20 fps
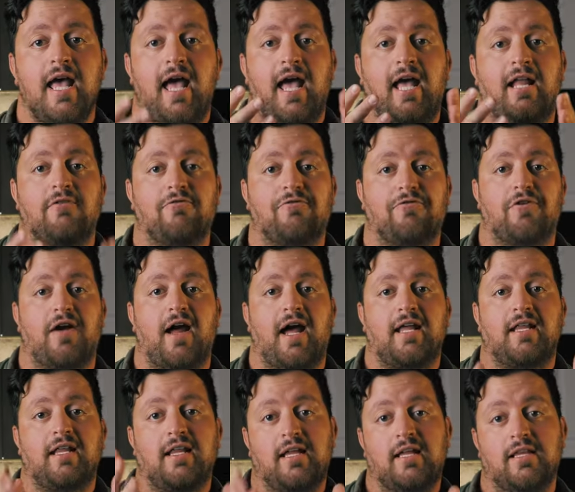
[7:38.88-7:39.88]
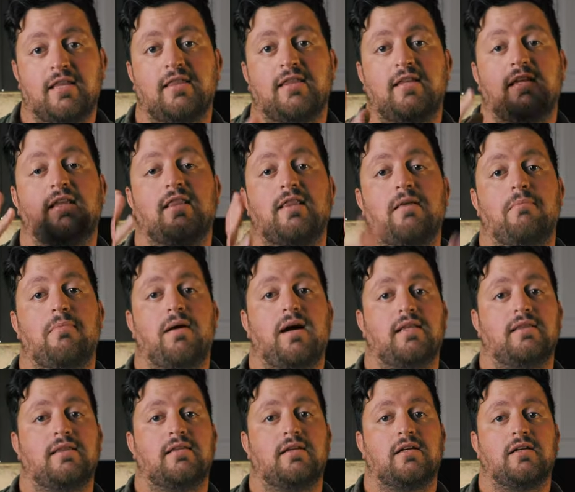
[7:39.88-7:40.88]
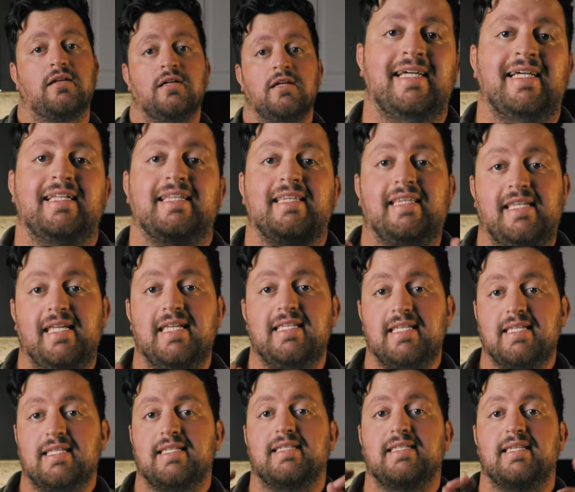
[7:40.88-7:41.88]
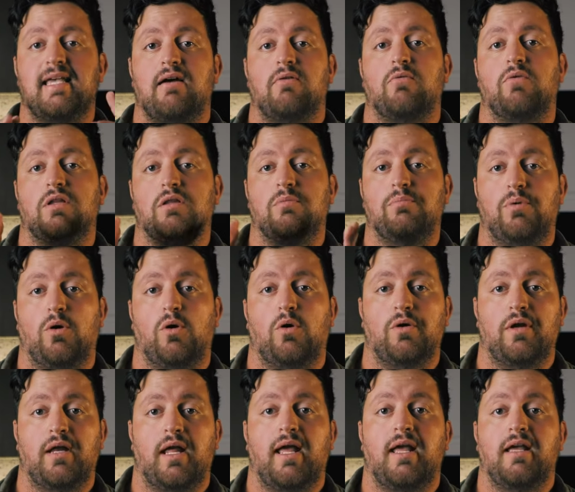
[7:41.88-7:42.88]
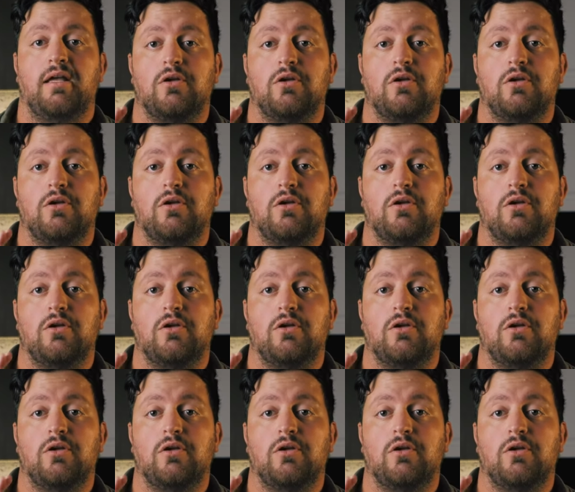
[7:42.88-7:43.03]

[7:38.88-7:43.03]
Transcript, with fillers: and fried it in the butter. This is served with bone and